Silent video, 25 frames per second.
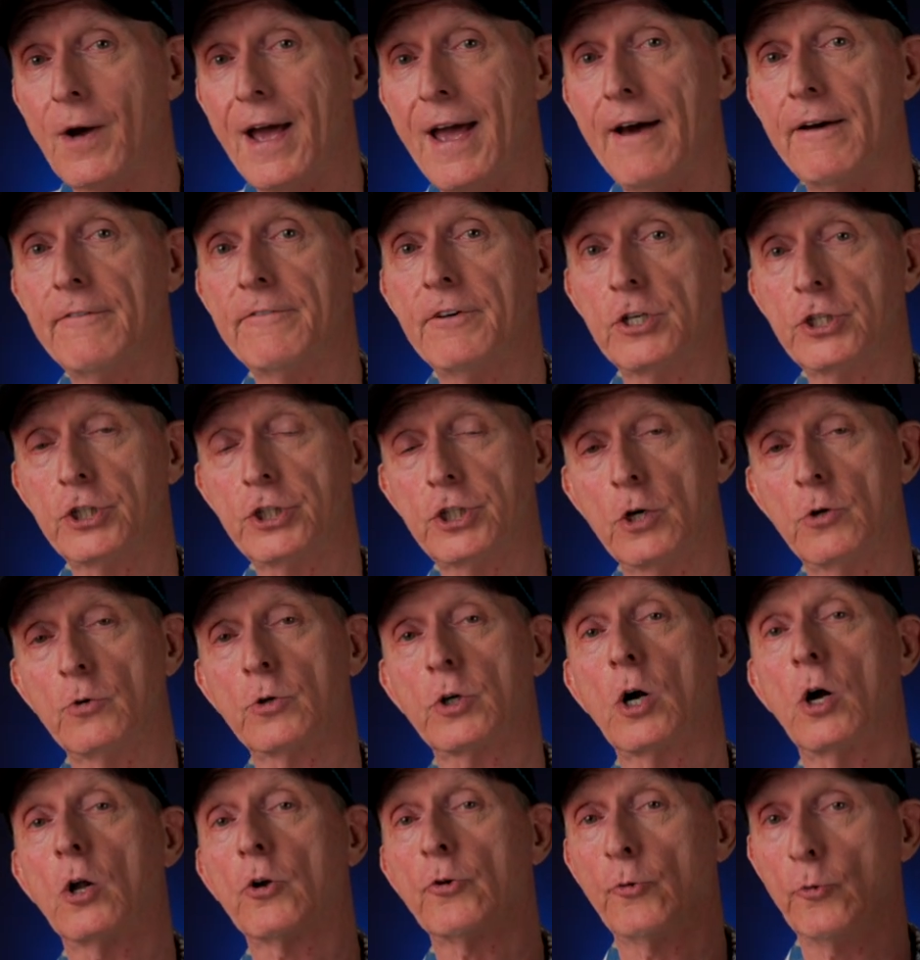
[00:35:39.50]
have a show
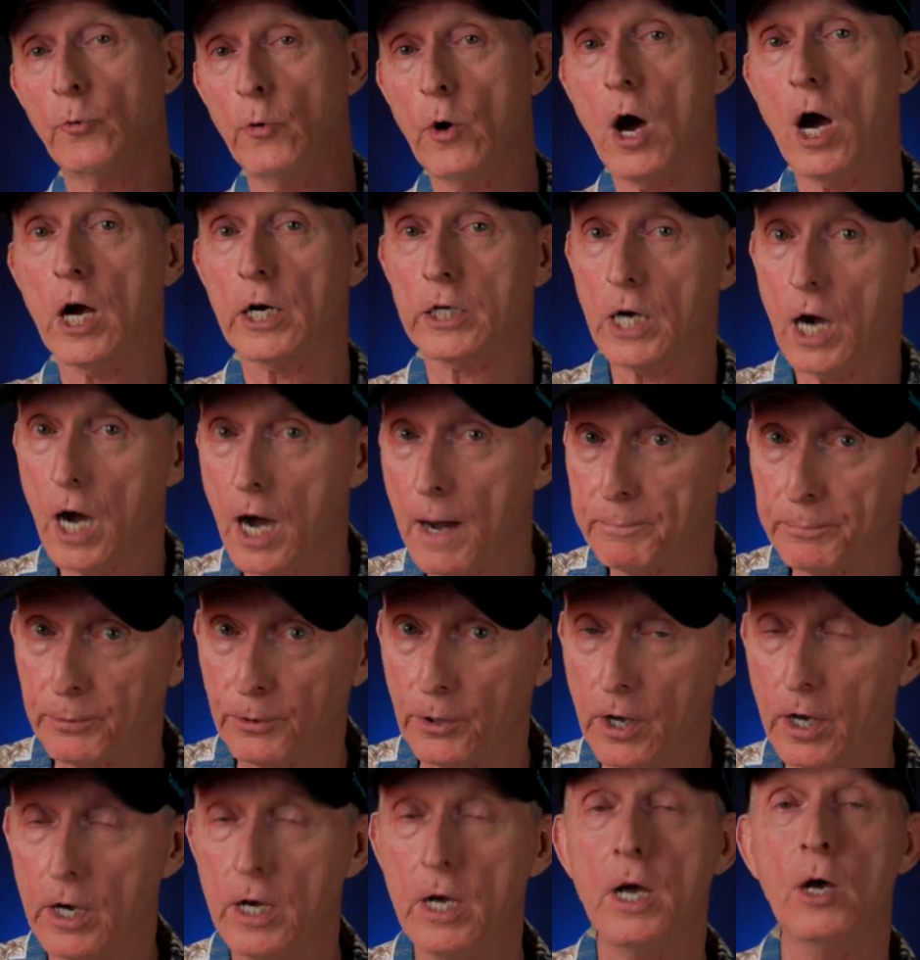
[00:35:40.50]
called Rock
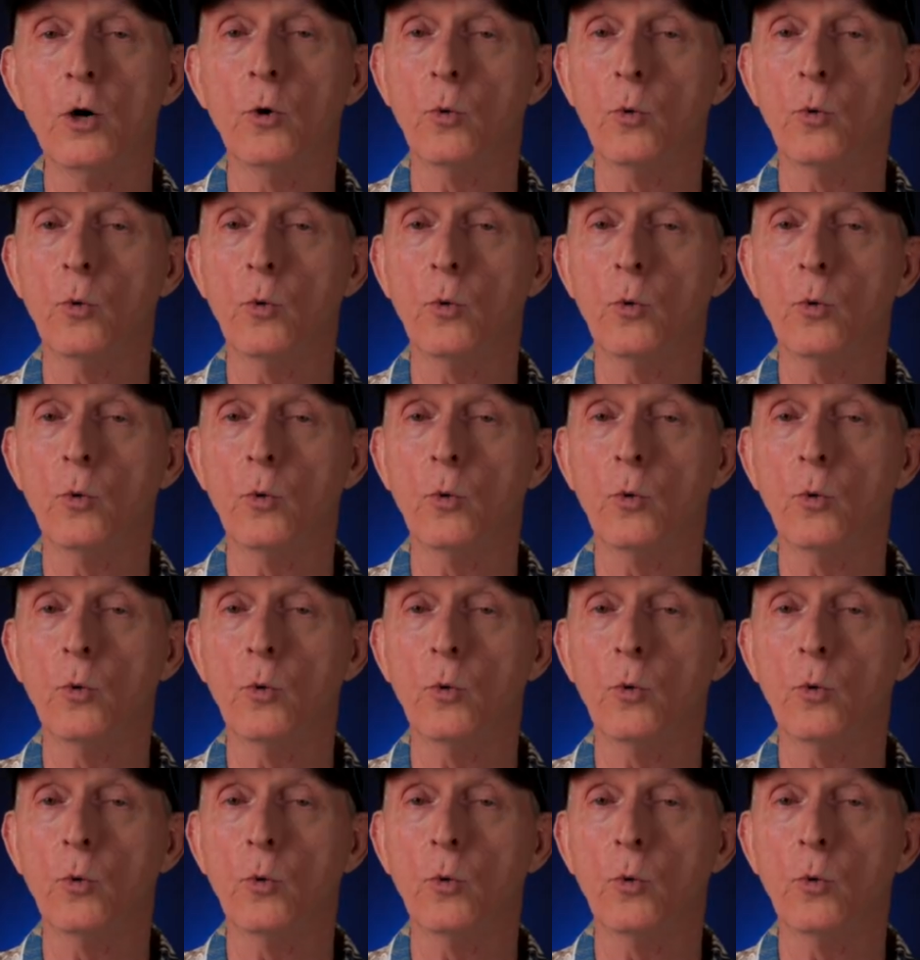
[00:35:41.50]
Opera.